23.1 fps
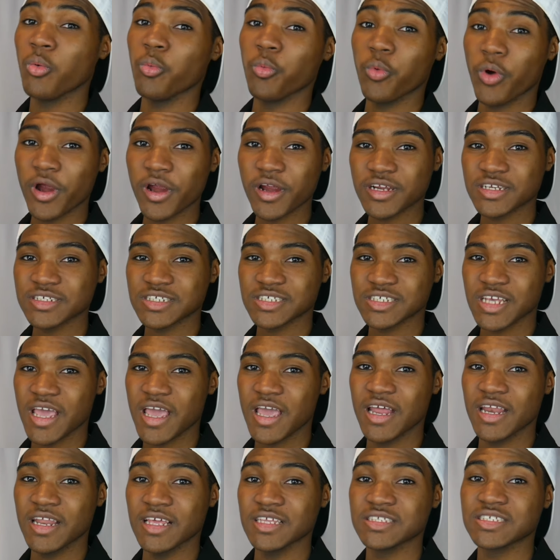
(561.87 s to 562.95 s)
works
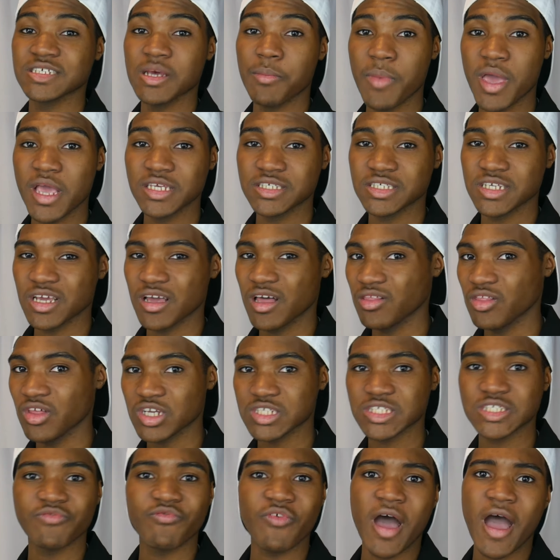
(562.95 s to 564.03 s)
and it's amazing, it
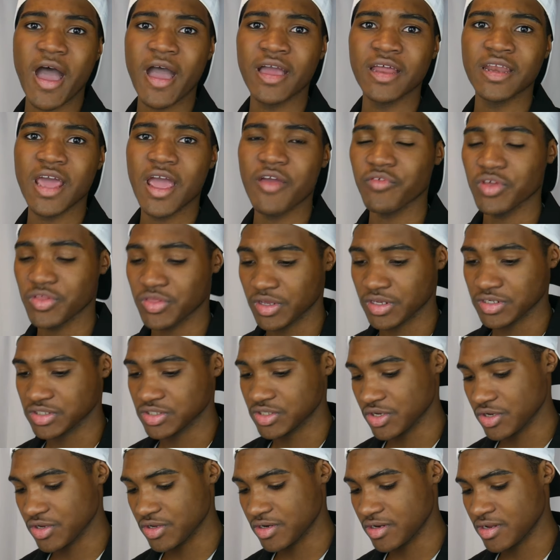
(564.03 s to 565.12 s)
looks fine, everything's
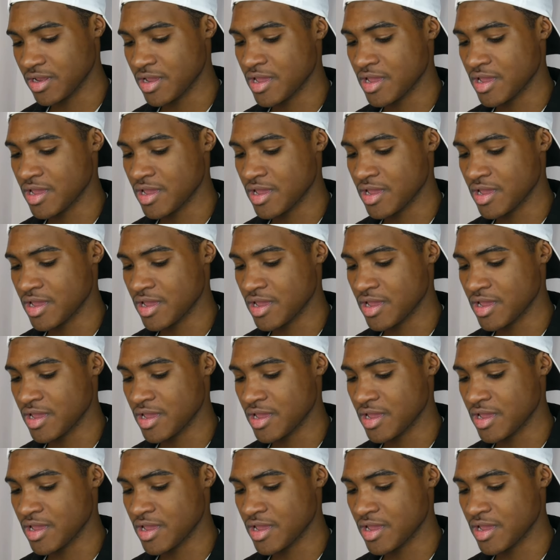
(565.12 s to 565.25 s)
good.